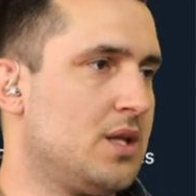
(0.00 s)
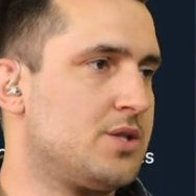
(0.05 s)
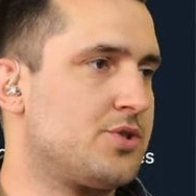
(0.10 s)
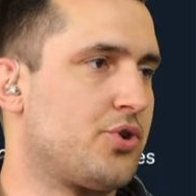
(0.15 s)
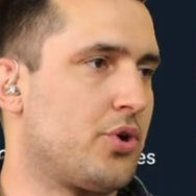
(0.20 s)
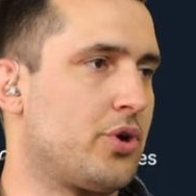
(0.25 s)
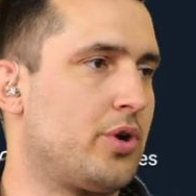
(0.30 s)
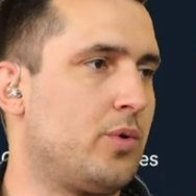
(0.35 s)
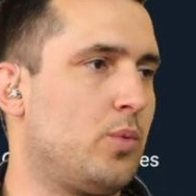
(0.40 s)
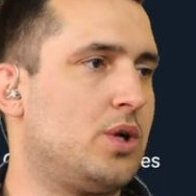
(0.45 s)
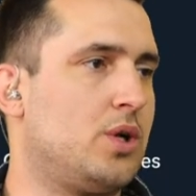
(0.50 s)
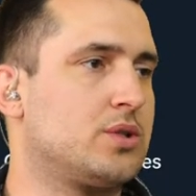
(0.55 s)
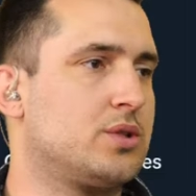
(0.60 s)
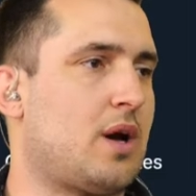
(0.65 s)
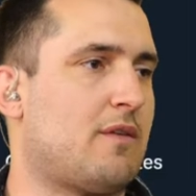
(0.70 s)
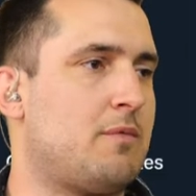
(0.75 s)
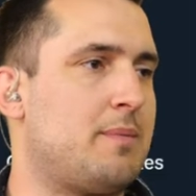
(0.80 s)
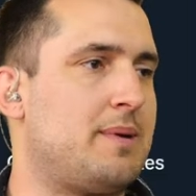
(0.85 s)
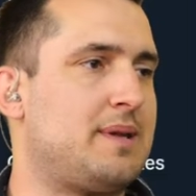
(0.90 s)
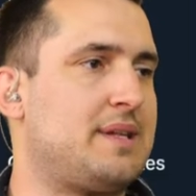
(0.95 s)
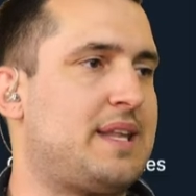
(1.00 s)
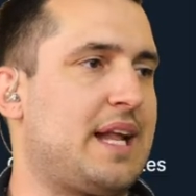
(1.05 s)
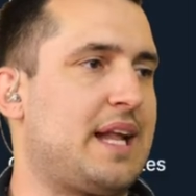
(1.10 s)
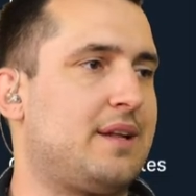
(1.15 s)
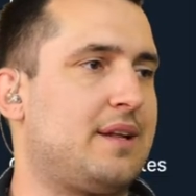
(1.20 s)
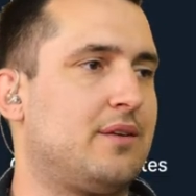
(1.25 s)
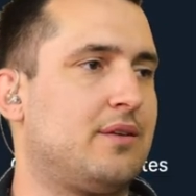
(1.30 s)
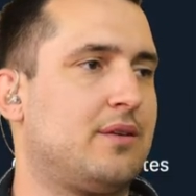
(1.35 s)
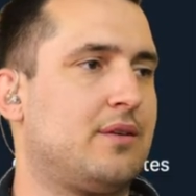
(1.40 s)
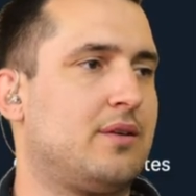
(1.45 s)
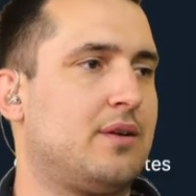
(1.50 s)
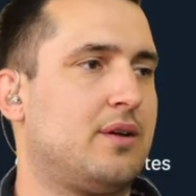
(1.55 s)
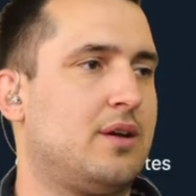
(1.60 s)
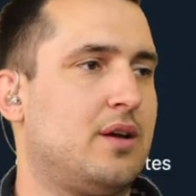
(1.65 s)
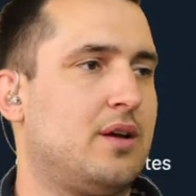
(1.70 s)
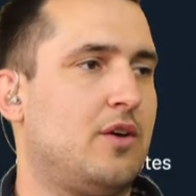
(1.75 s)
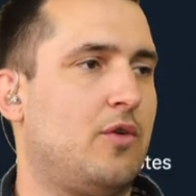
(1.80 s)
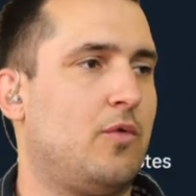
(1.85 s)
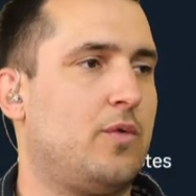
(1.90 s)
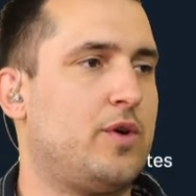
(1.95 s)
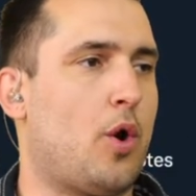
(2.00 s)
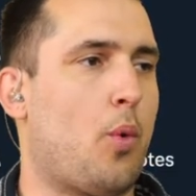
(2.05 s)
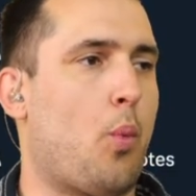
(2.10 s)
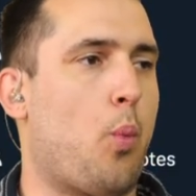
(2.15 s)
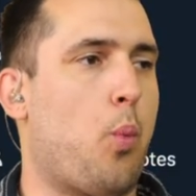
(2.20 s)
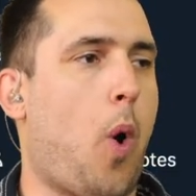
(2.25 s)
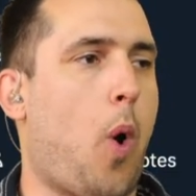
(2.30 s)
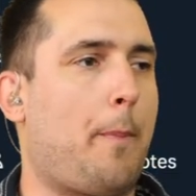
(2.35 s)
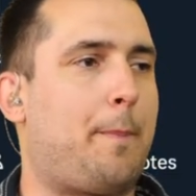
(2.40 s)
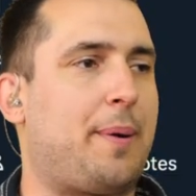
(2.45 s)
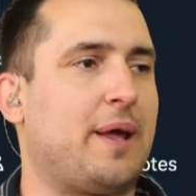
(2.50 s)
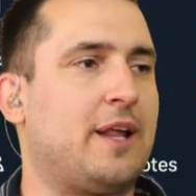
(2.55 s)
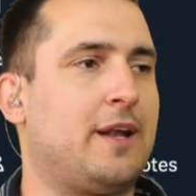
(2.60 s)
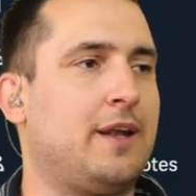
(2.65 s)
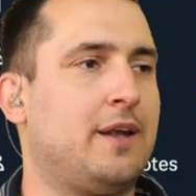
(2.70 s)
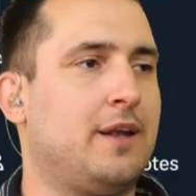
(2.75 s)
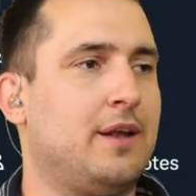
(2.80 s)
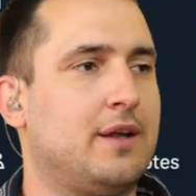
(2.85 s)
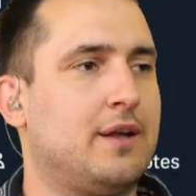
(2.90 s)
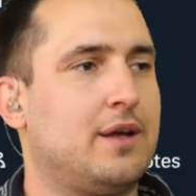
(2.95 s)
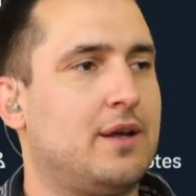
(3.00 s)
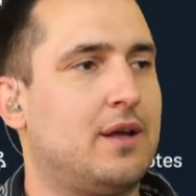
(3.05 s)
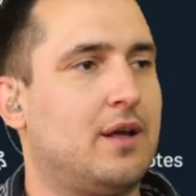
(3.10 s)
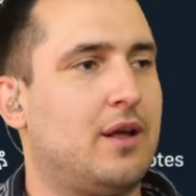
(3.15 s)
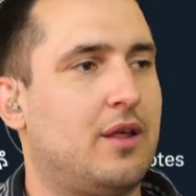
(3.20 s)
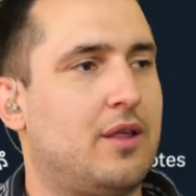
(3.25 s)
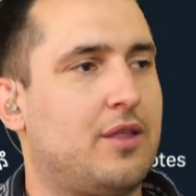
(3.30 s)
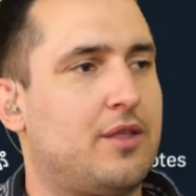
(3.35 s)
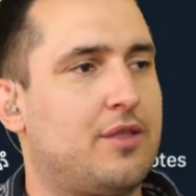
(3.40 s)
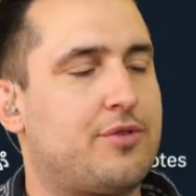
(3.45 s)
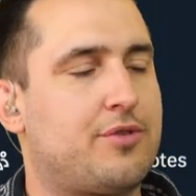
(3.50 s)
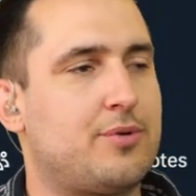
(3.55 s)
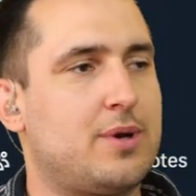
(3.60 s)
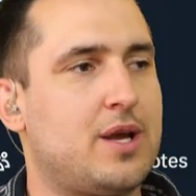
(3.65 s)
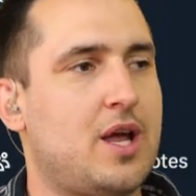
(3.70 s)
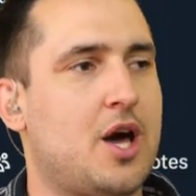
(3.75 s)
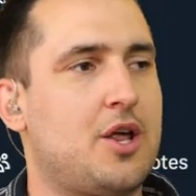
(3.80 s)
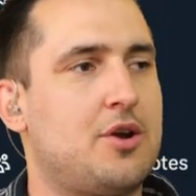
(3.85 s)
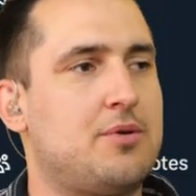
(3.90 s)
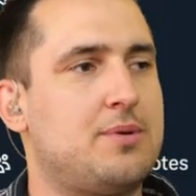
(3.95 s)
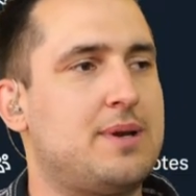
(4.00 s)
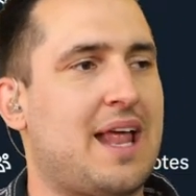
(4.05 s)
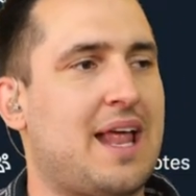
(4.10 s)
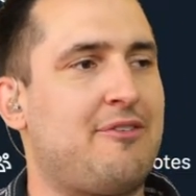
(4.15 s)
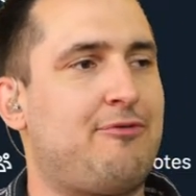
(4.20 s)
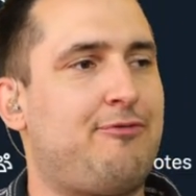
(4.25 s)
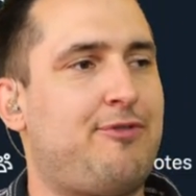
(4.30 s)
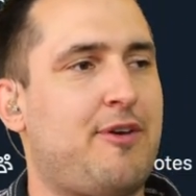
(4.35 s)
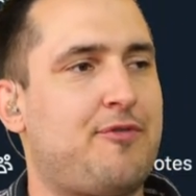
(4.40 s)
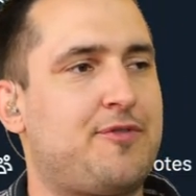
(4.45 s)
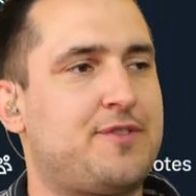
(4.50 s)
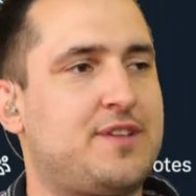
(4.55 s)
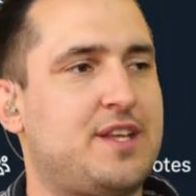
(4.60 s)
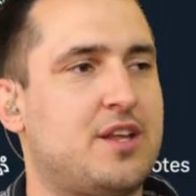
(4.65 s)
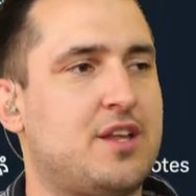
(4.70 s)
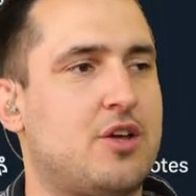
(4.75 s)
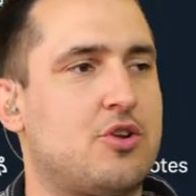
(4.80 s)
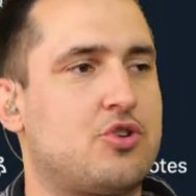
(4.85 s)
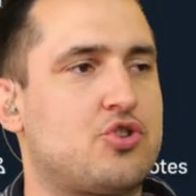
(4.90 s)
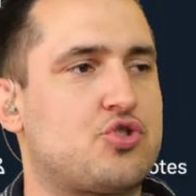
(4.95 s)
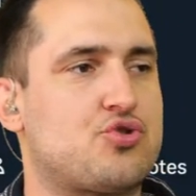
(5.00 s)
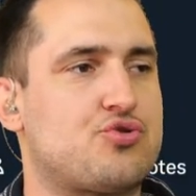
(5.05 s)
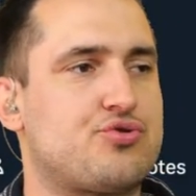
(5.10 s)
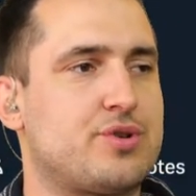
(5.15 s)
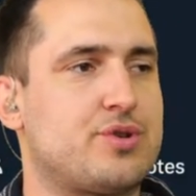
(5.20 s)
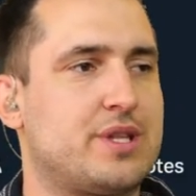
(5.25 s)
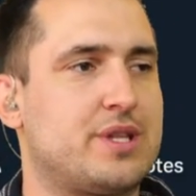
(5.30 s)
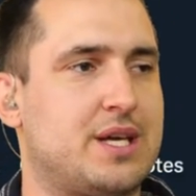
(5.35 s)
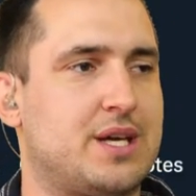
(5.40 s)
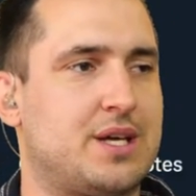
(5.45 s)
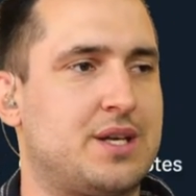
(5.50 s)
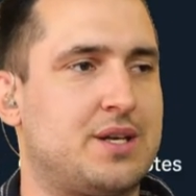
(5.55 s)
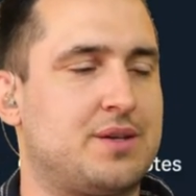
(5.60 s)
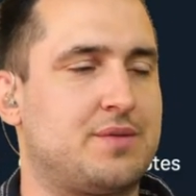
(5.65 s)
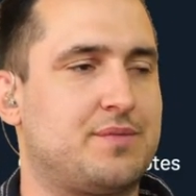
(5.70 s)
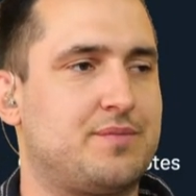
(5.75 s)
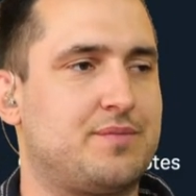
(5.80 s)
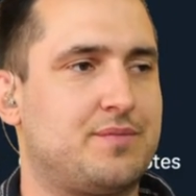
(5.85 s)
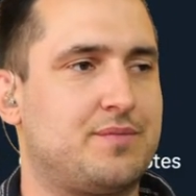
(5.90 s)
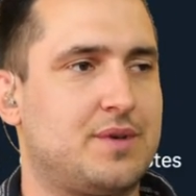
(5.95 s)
Total world government debt with a whooping 315 trillion